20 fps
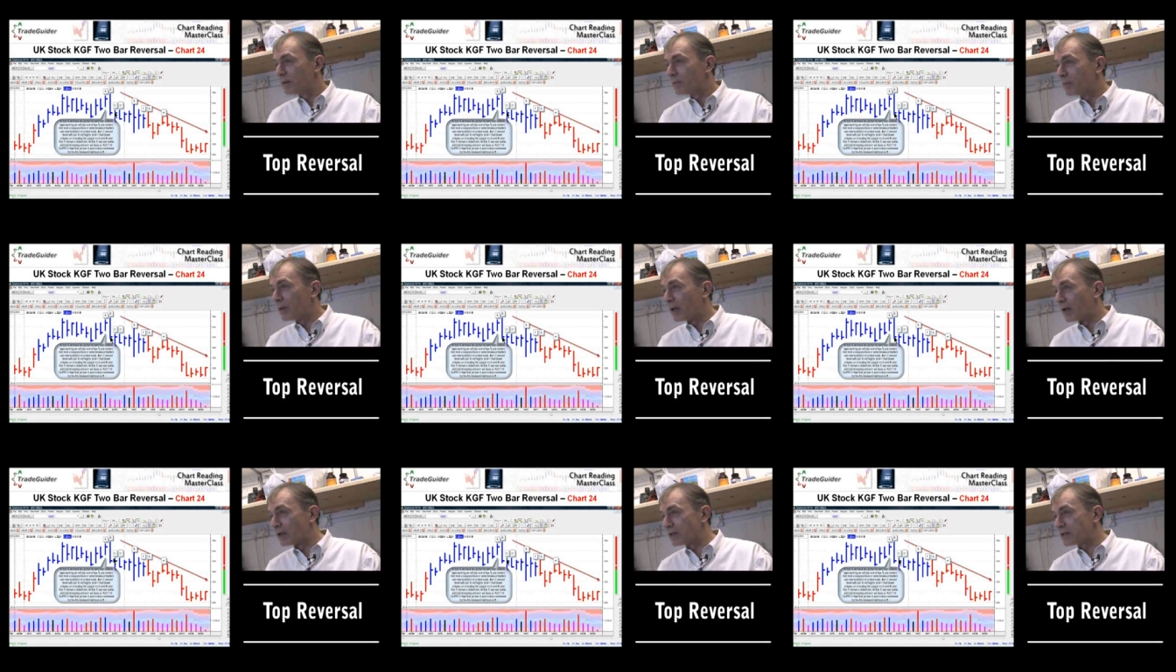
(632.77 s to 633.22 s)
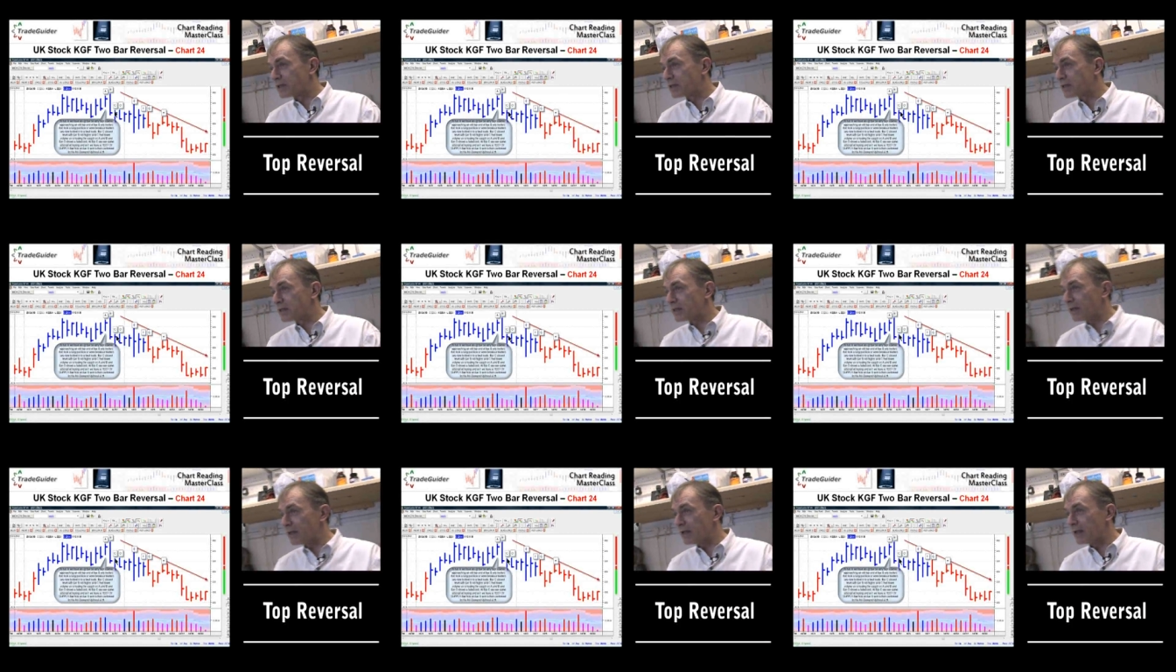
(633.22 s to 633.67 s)
Bar
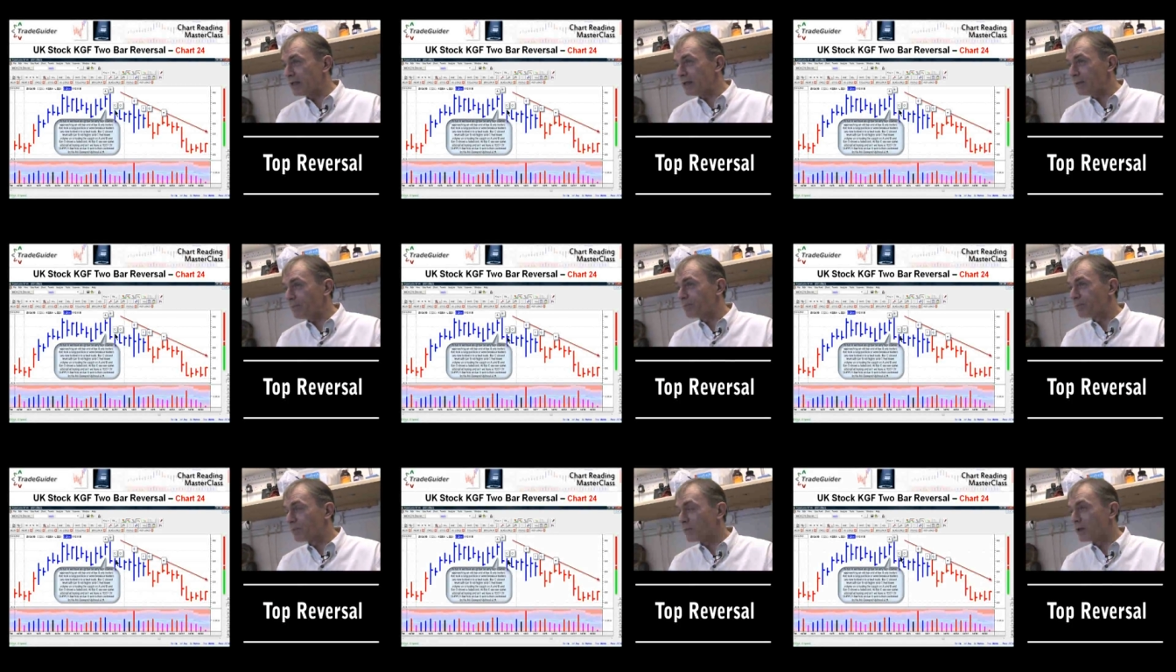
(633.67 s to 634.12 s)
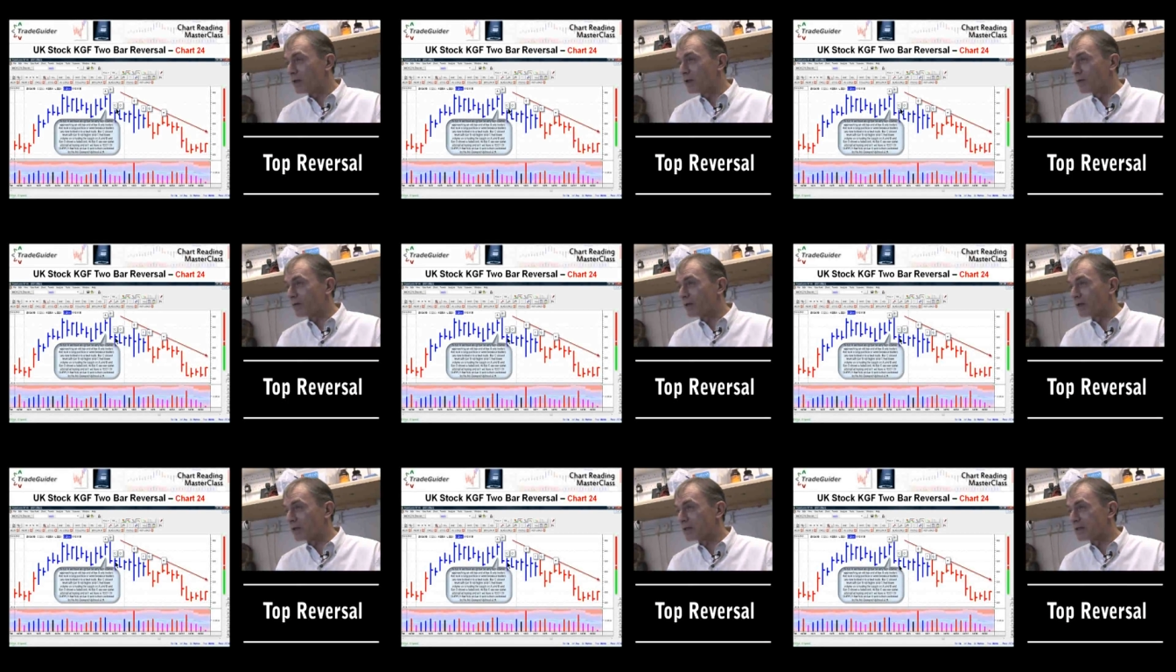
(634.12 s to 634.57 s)
C, you've
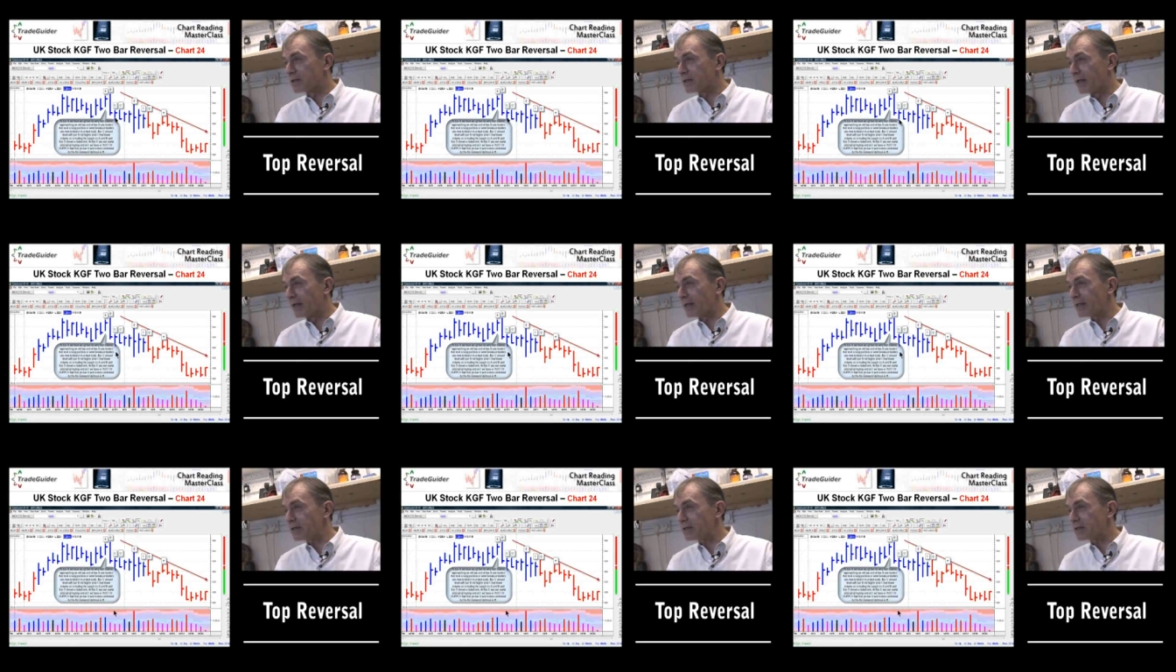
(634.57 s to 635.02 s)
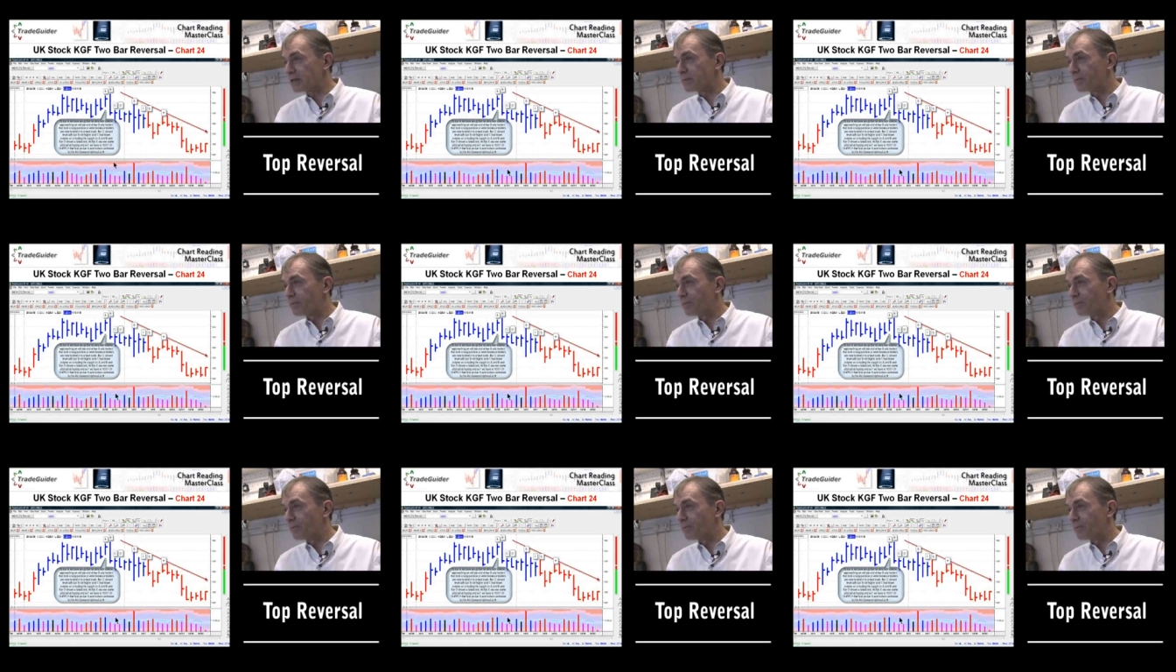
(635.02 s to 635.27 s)
got a test.